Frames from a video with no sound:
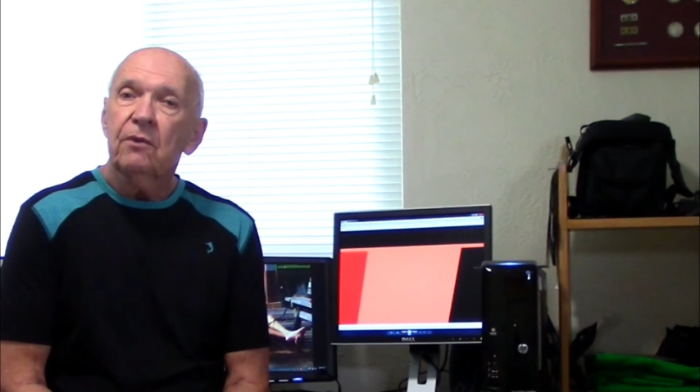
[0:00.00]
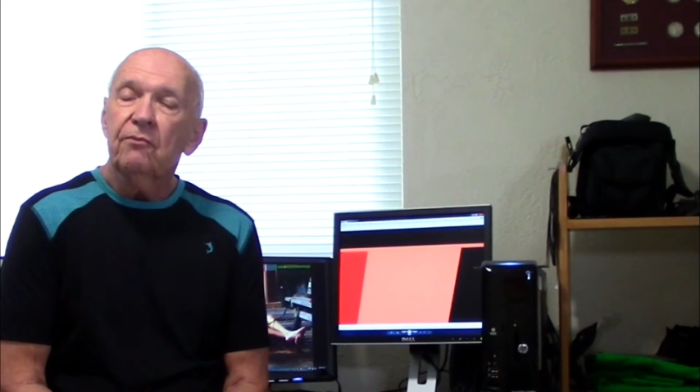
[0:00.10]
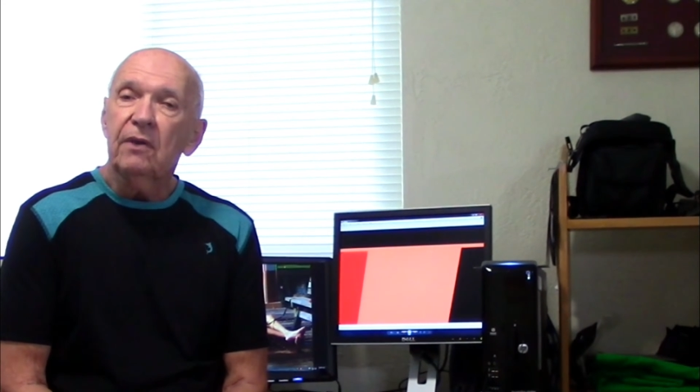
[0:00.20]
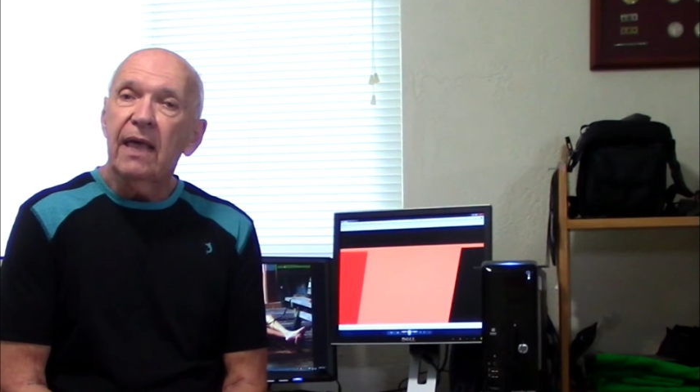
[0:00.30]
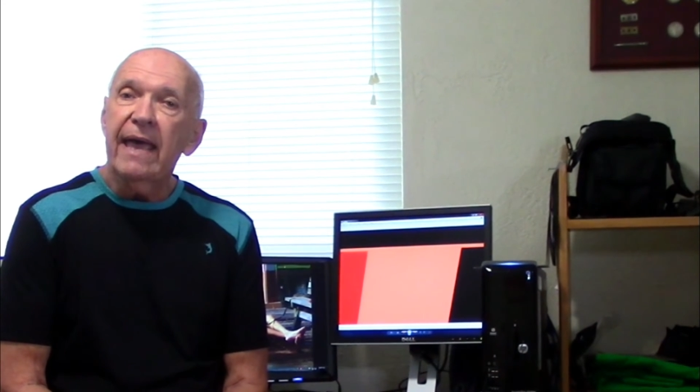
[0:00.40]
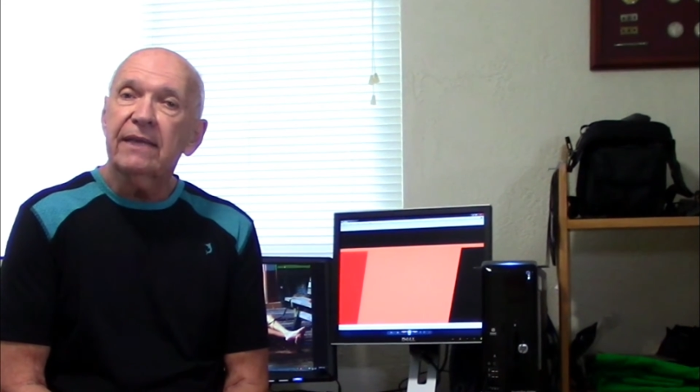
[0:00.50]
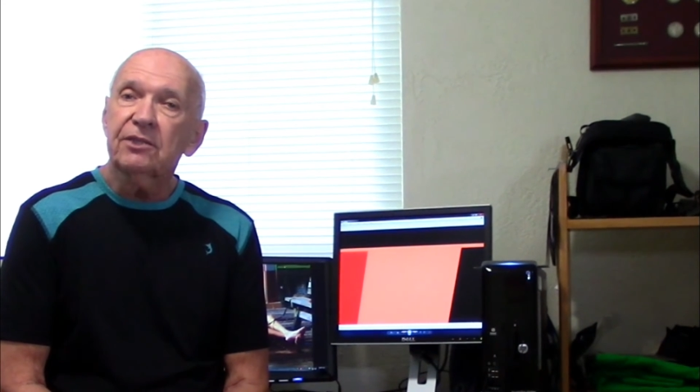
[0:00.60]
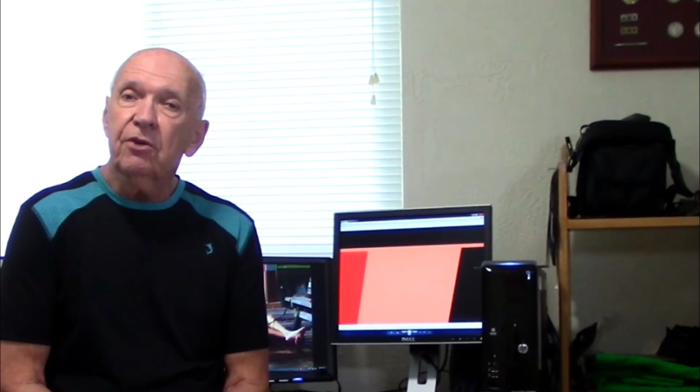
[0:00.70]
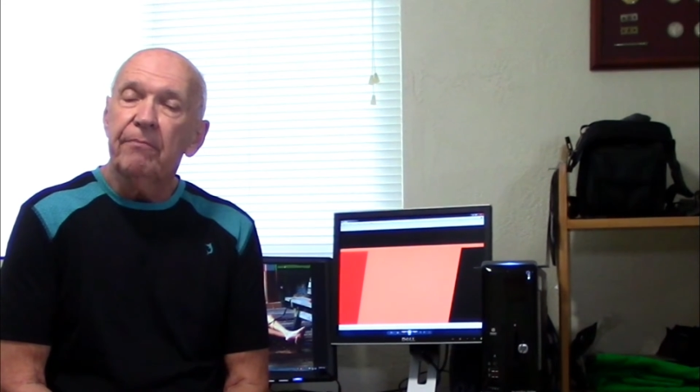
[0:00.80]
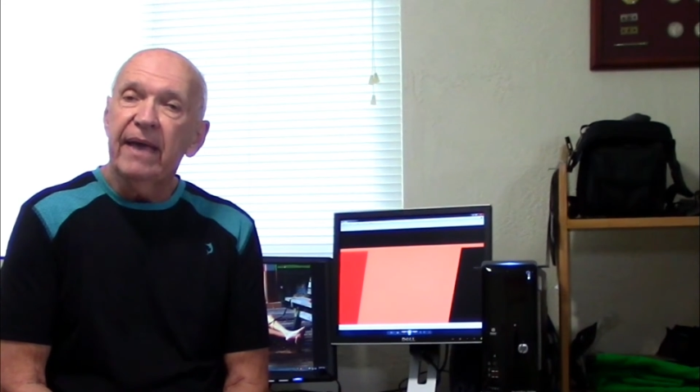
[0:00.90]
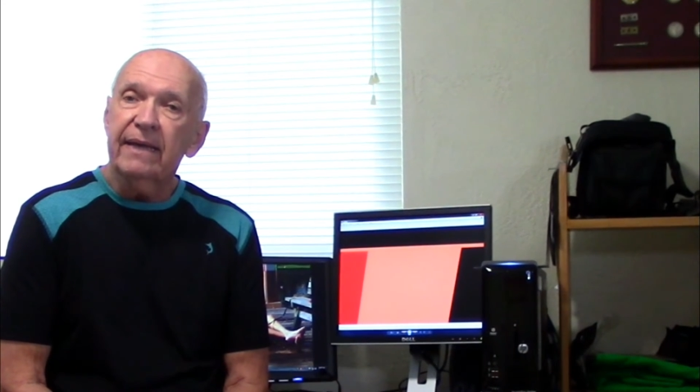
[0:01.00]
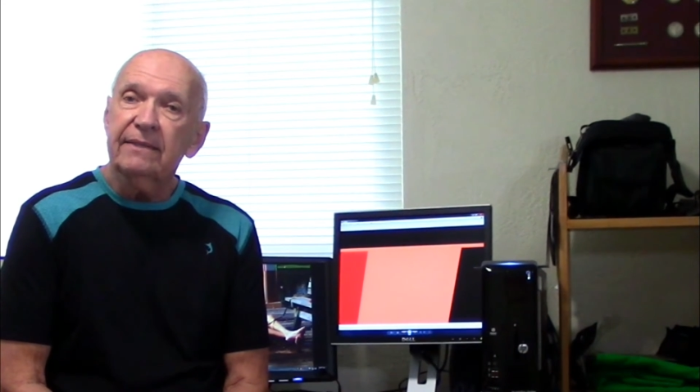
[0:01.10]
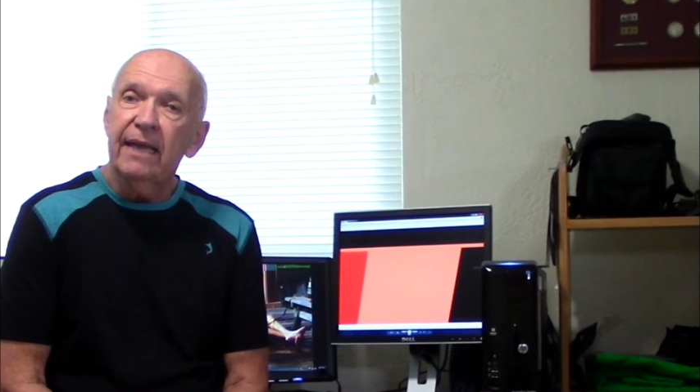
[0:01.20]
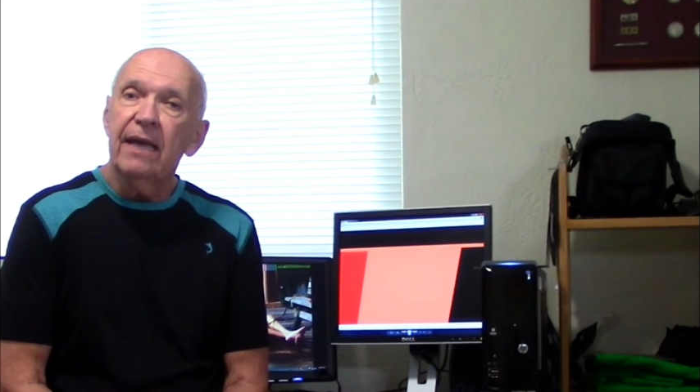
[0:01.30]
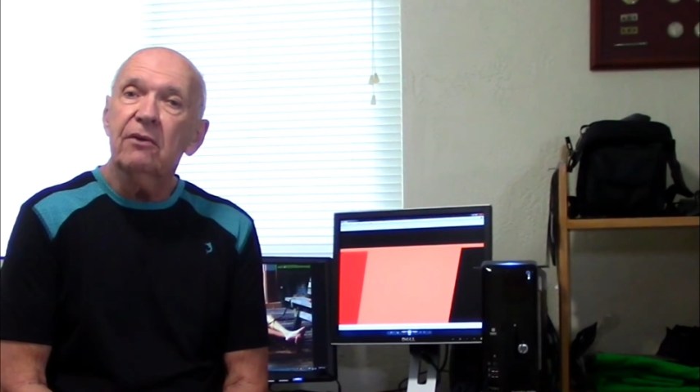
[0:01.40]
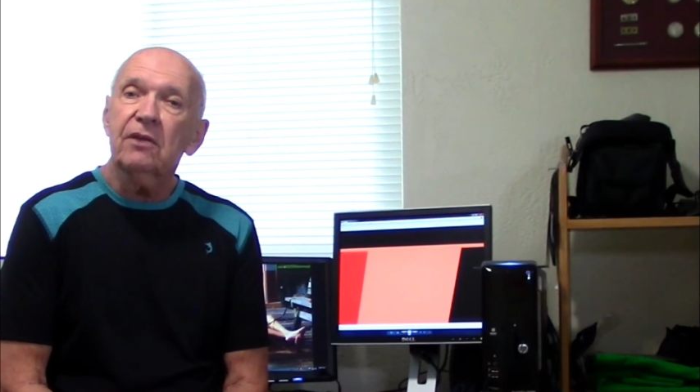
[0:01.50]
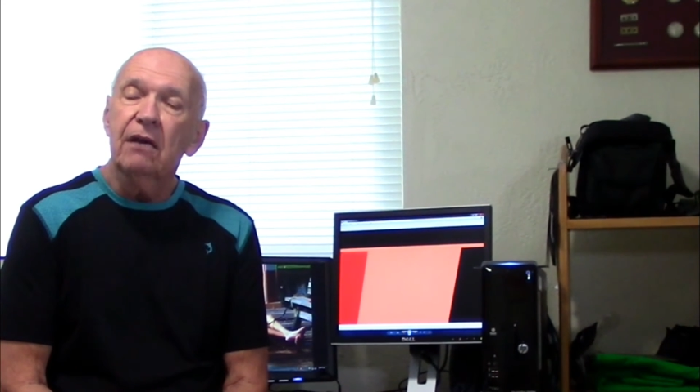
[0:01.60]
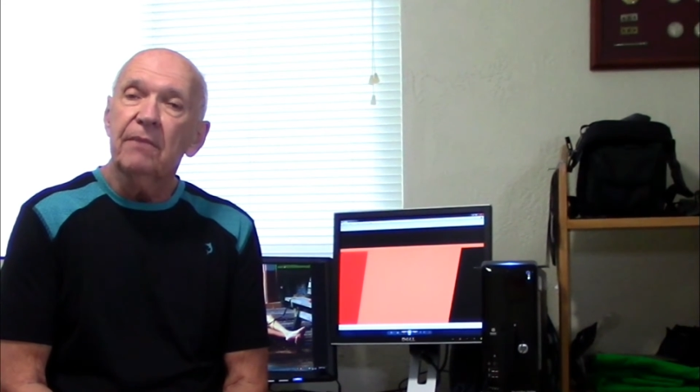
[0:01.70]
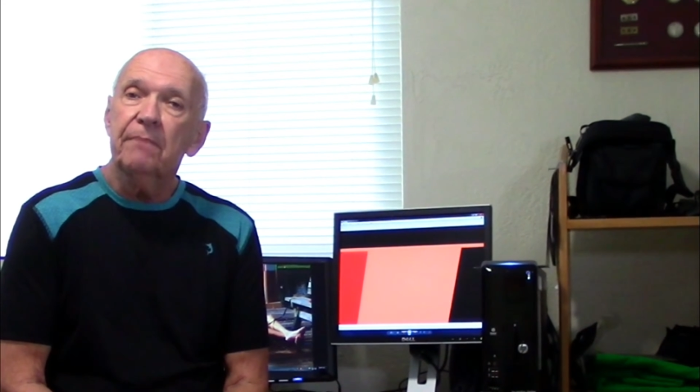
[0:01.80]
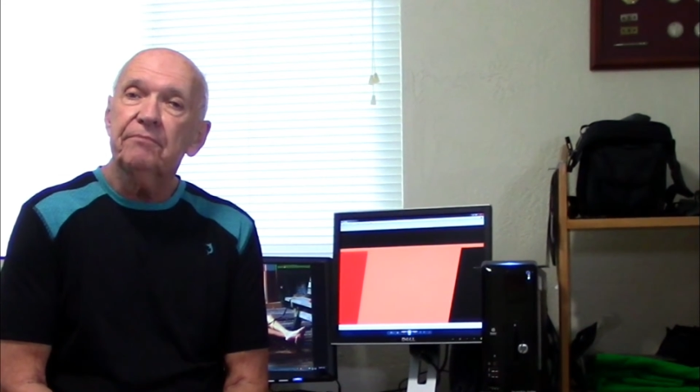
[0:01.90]
Relax, go back down,
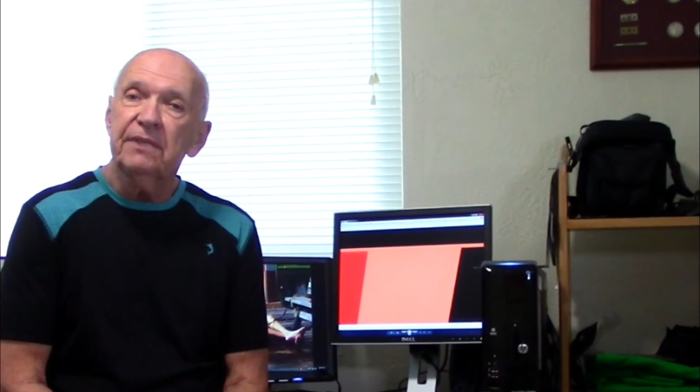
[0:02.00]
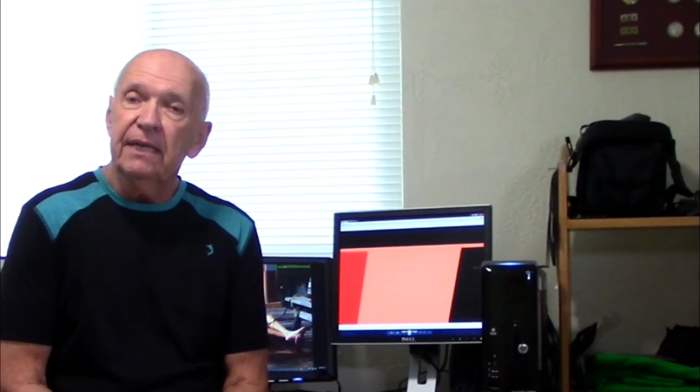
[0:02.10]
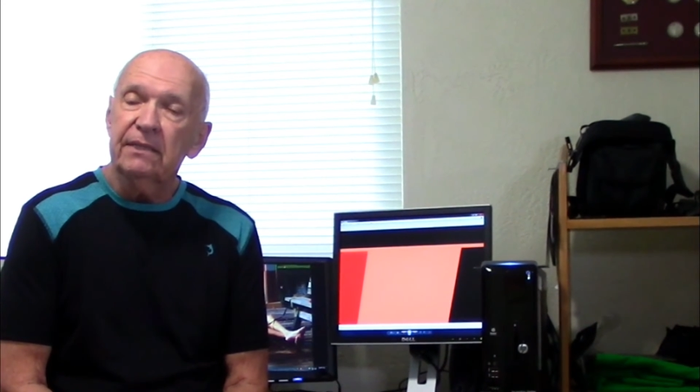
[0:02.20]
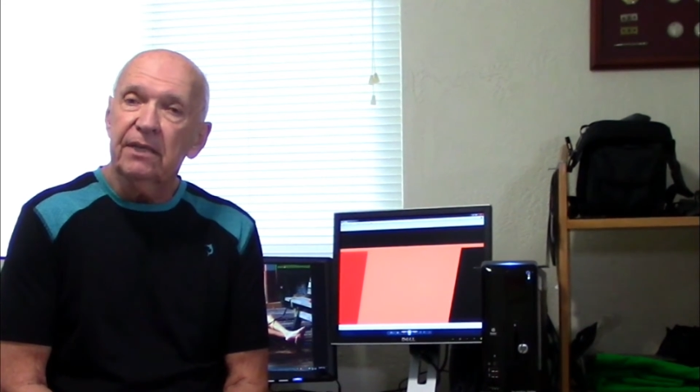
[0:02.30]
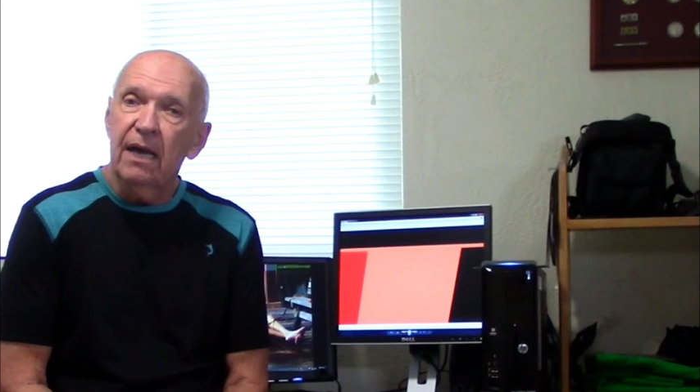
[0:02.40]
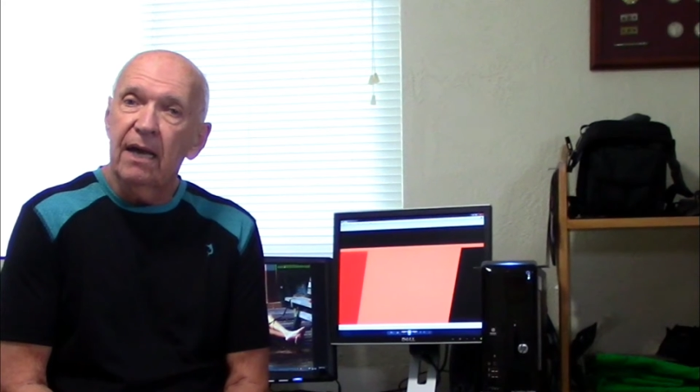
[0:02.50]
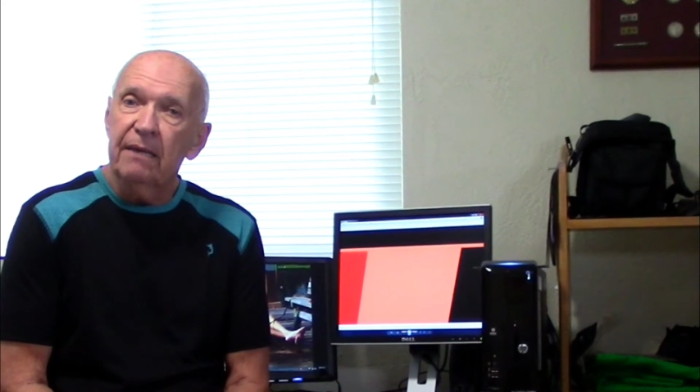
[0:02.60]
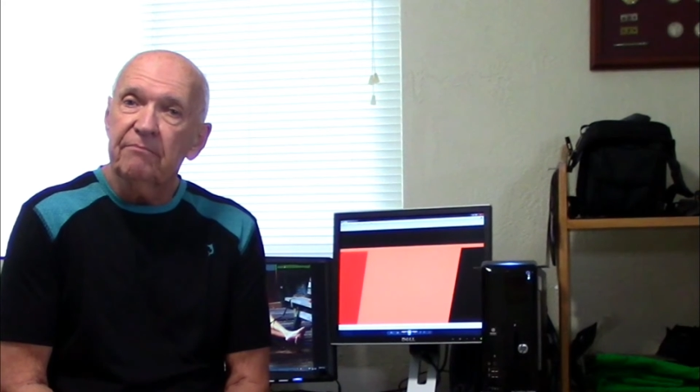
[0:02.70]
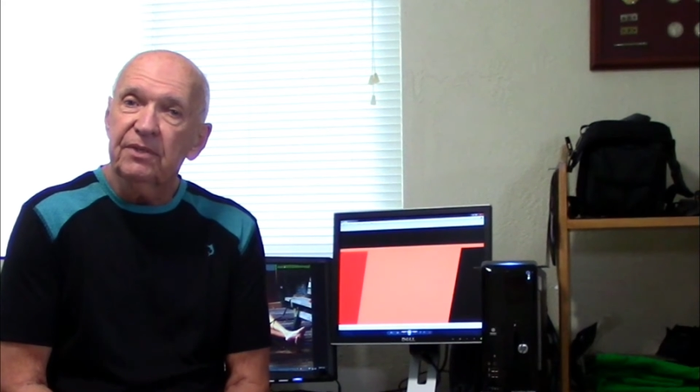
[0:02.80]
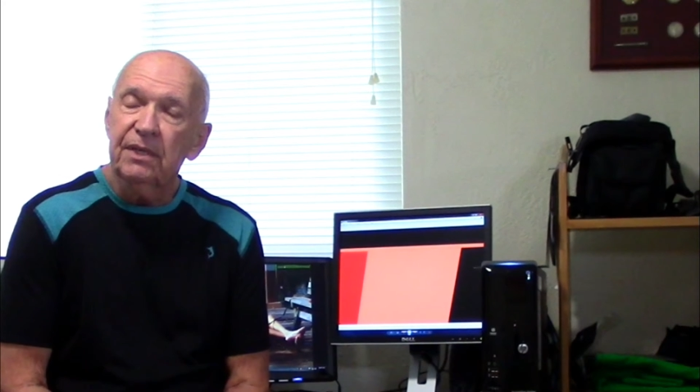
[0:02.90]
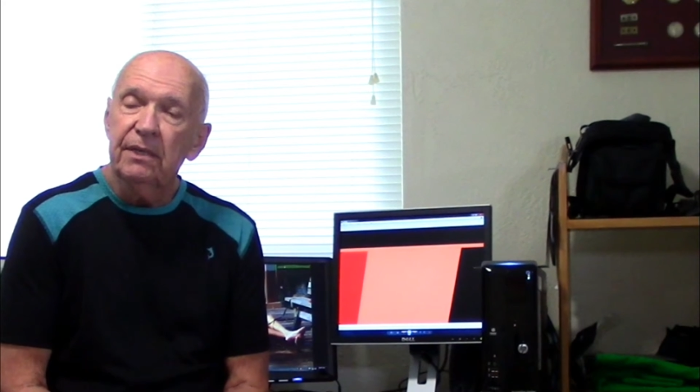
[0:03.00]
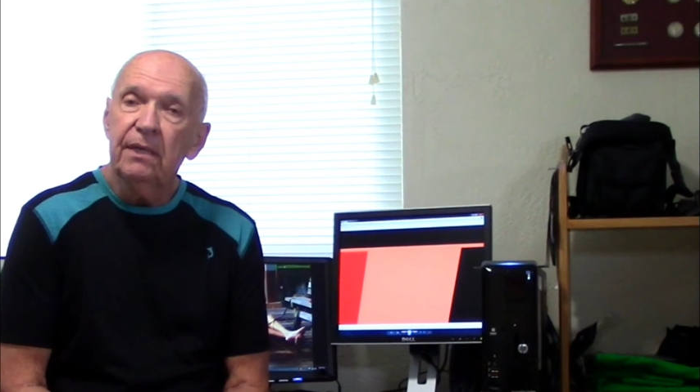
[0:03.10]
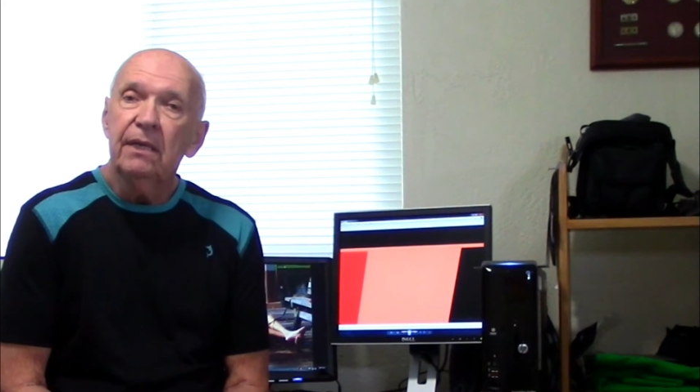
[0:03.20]
come up 10 times.